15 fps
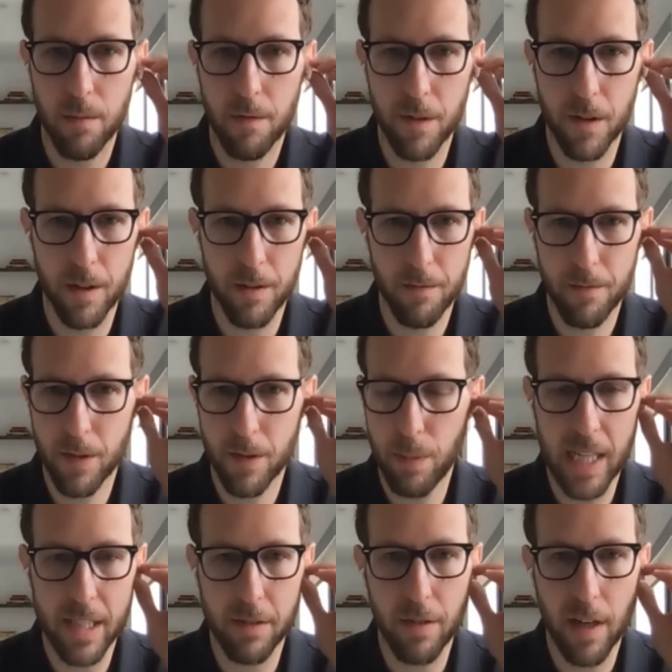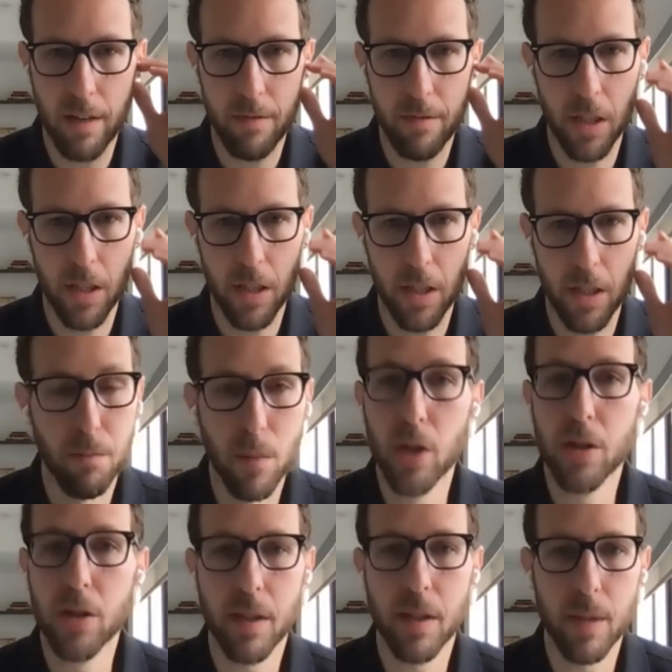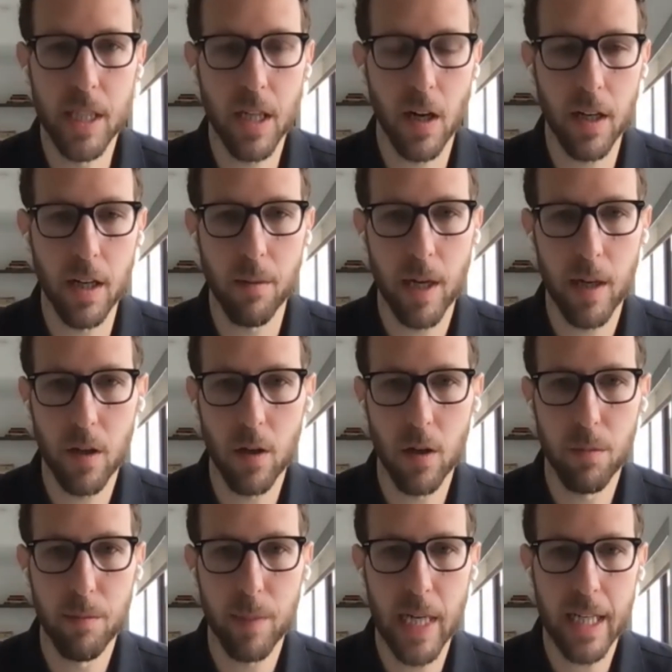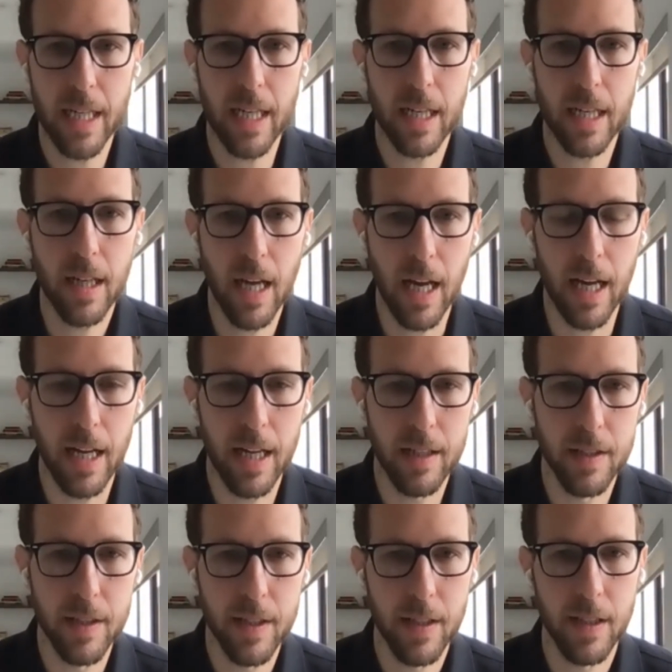For the past 5 years, we've mostly been talking about open banking. And,